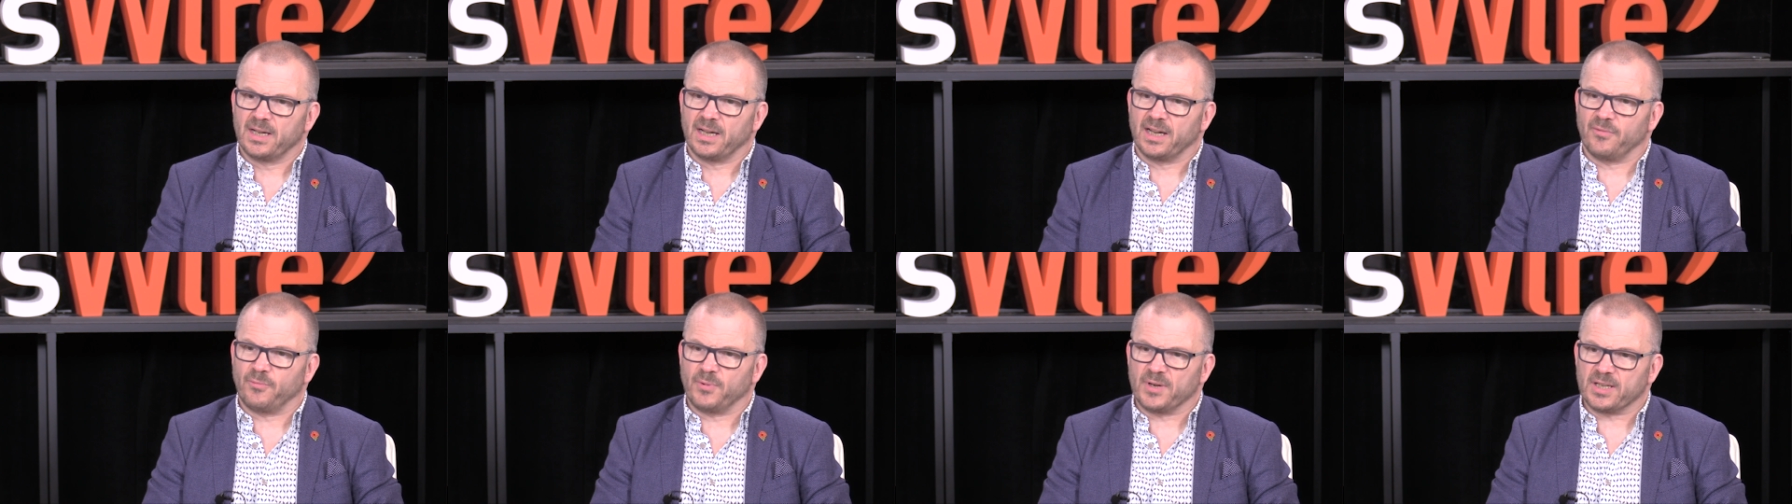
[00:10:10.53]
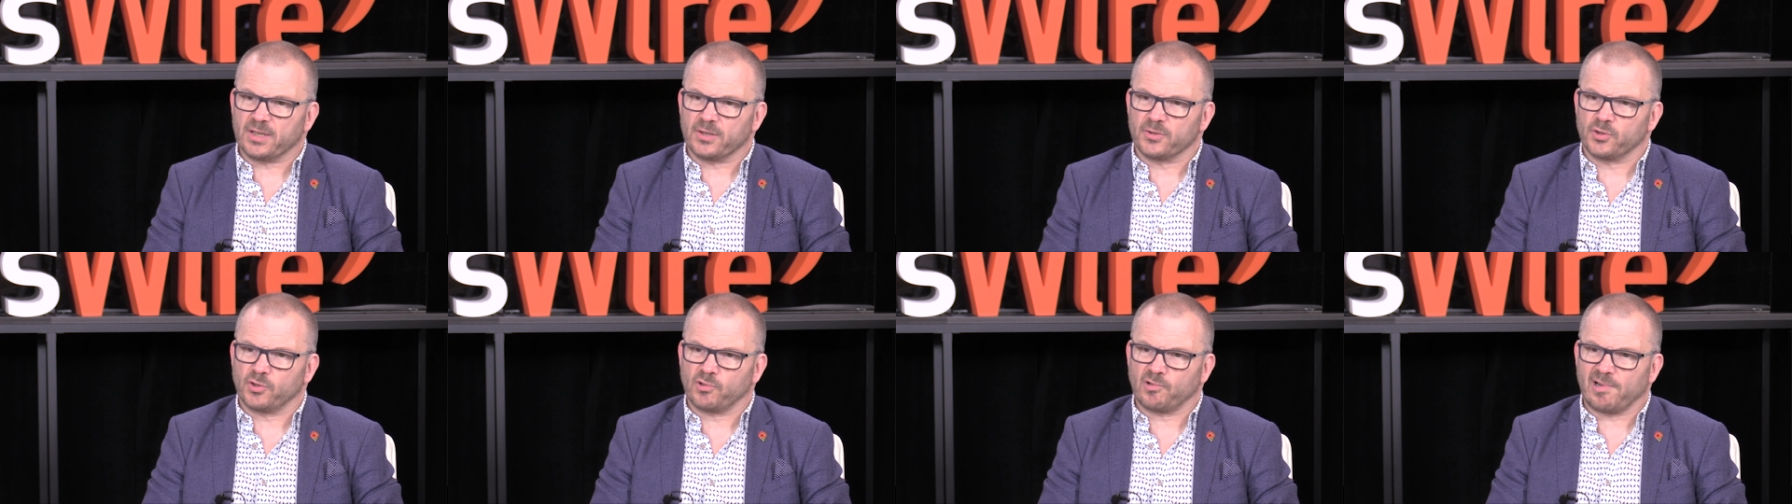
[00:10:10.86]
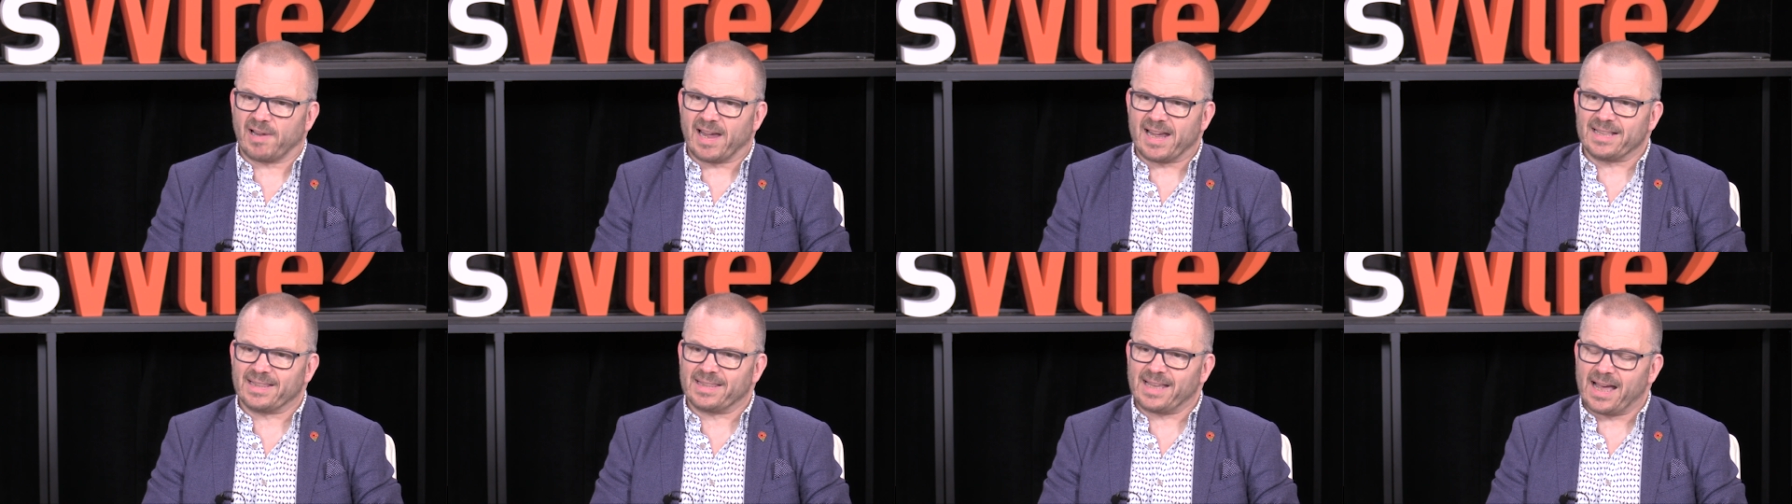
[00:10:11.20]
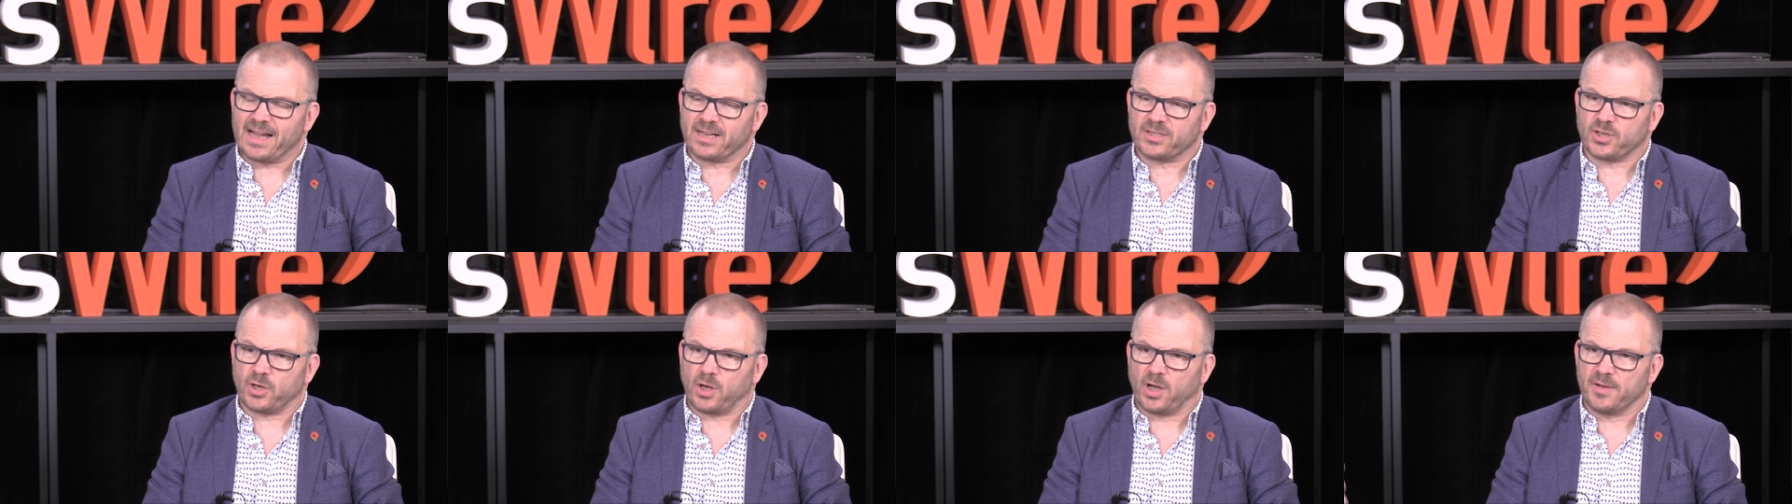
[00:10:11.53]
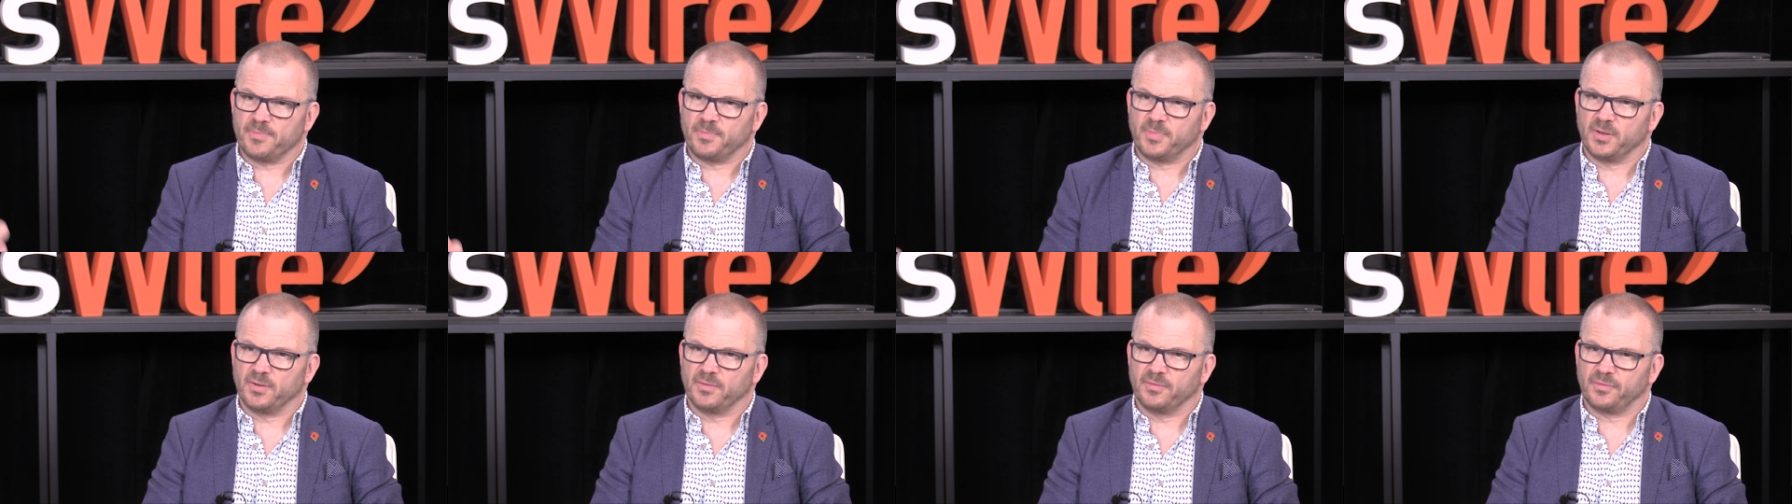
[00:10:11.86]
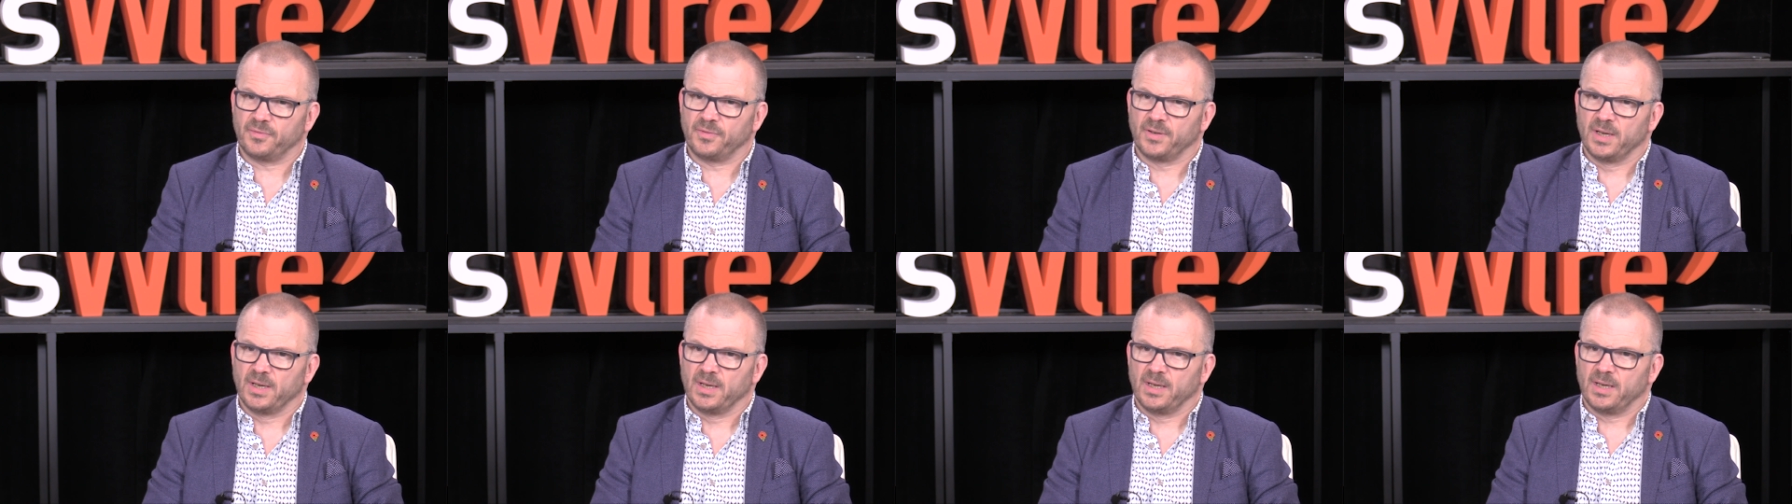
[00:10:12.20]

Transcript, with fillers: if we can create that type of